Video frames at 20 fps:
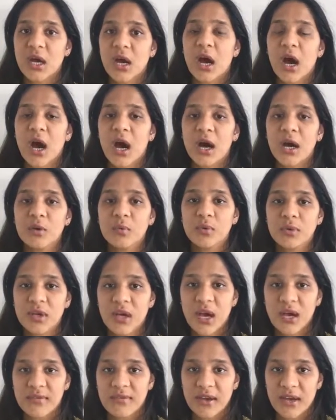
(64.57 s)
I would
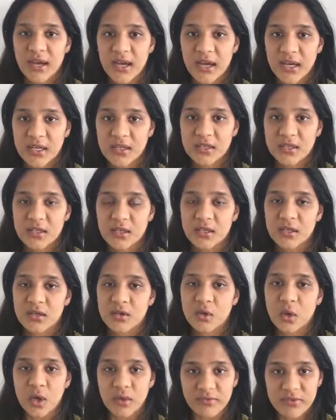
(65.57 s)
have had
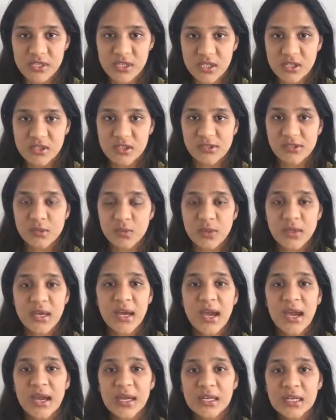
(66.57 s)
conversations with
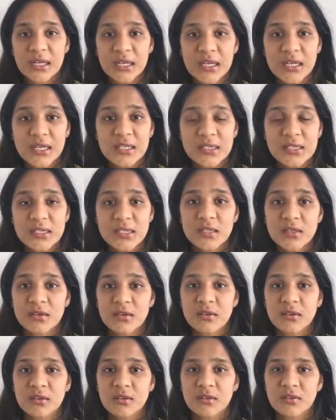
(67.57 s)
at least
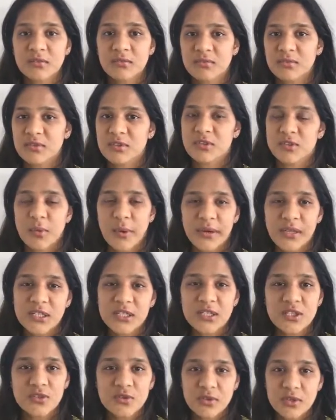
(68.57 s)

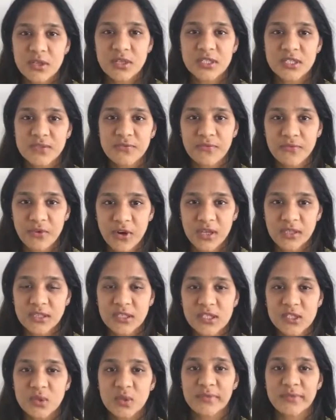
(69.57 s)
20 to 30
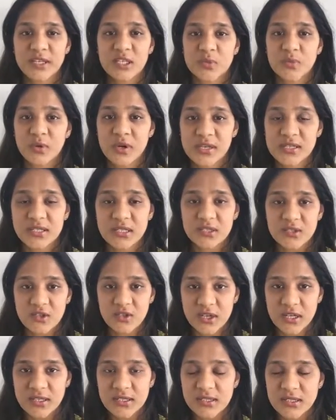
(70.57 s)
friends who have expressed
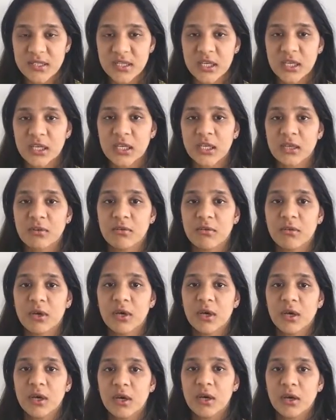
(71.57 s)
interest in
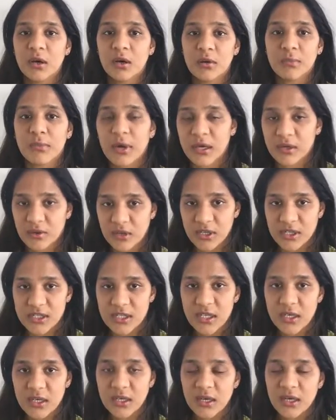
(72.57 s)

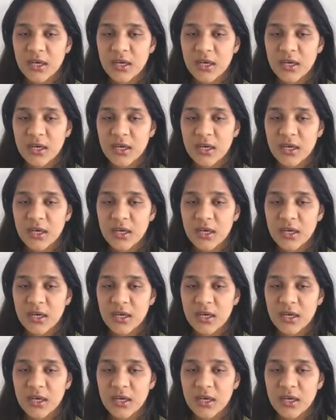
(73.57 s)
migrating.